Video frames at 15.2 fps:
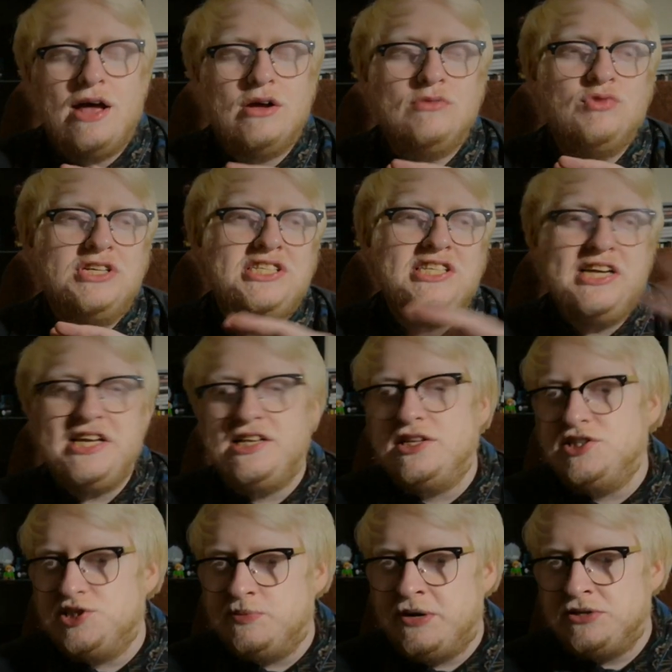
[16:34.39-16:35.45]

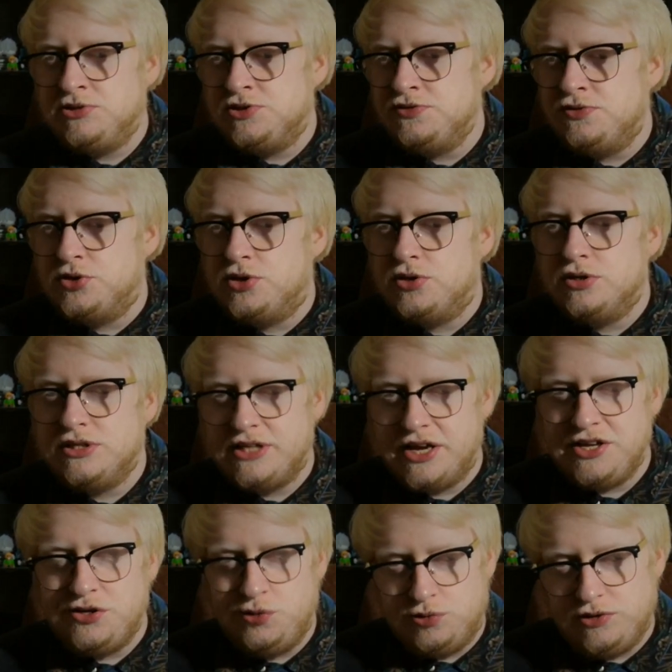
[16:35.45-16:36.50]
ridiculous amounts for,
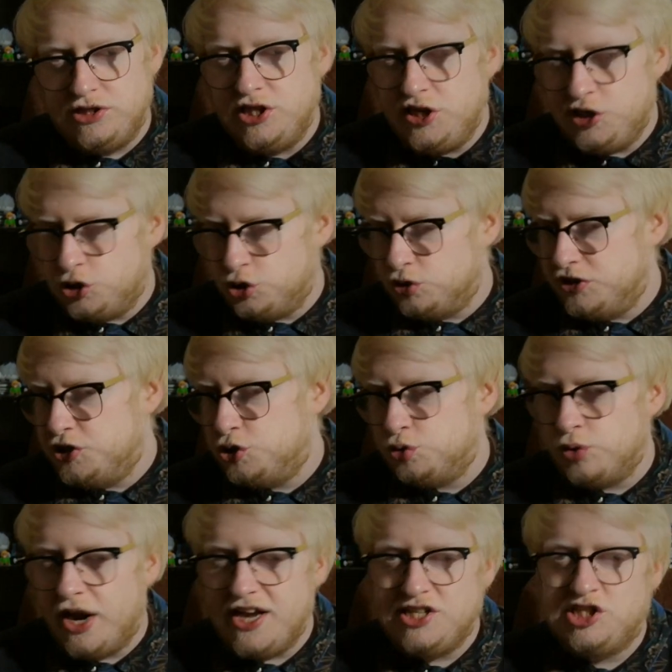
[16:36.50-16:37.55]
that you'd literally
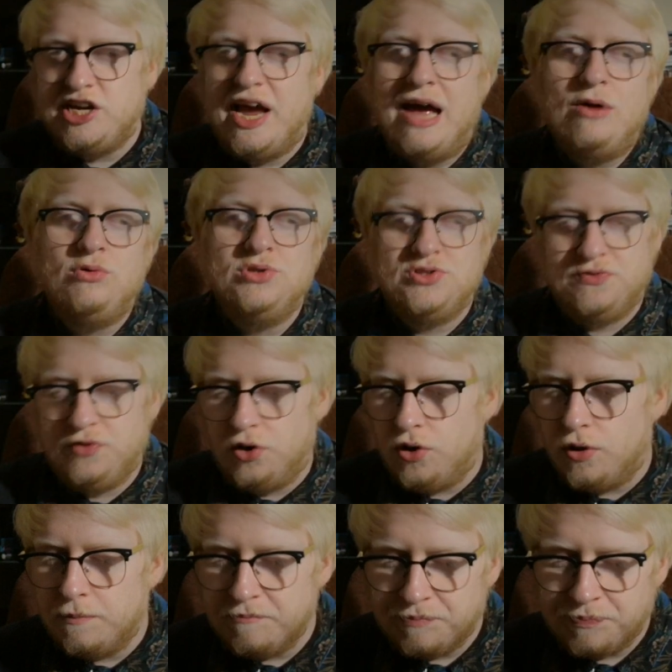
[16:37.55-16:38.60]
trade your house for.